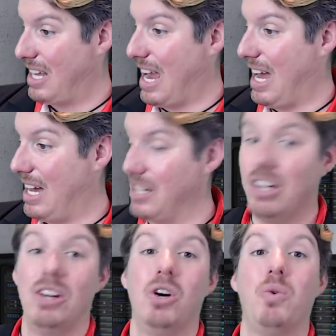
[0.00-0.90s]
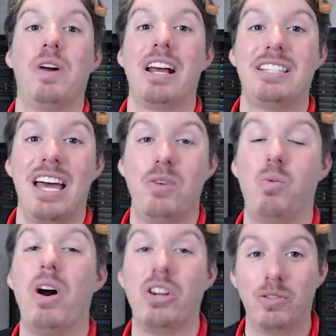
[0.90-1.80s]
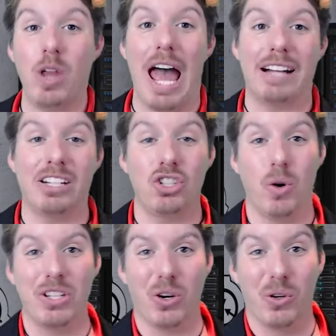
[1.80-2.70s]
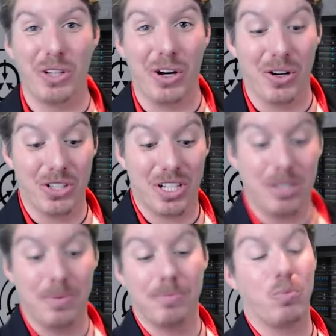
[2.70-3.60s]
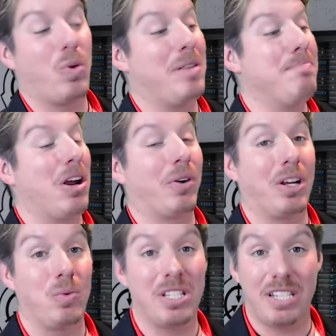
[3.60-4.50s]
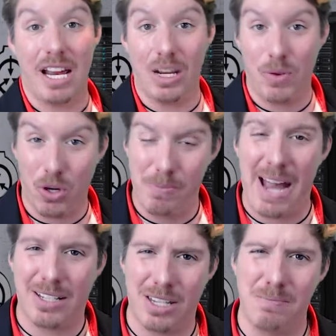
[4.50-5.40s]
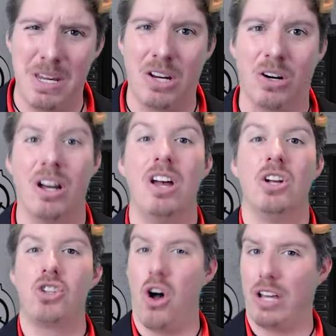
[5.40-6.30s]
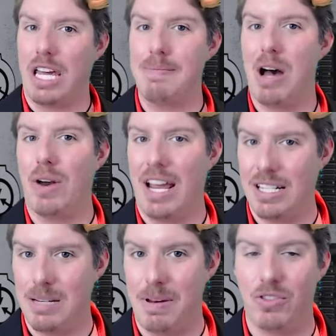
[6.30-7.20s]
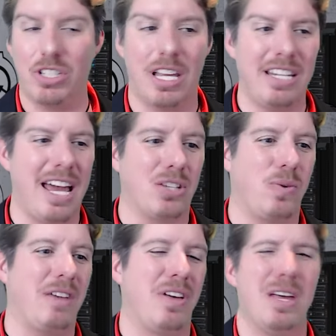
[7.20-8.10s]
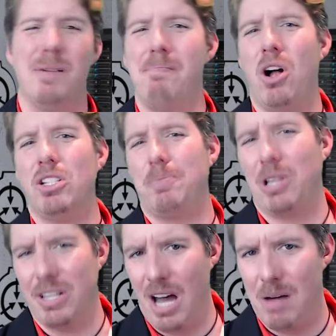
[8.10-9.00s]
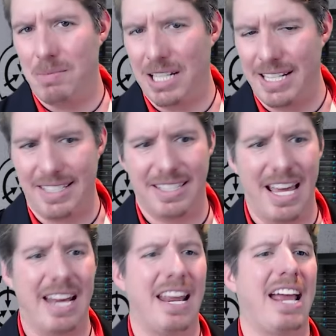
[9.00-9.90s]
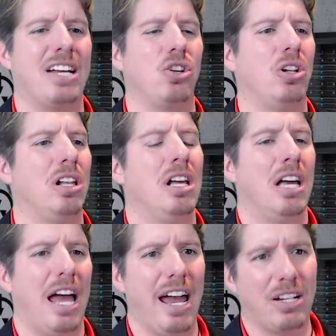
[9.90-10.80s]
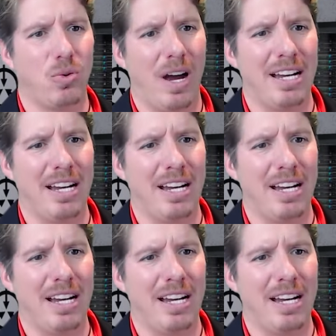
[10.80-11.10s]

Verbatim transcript: And when I said wonderful acting choice earlier, it's because when Marion was standing with her back to the mirror talking about anti-meme, she said, yes, we have multiple anomalies that handle X, Y,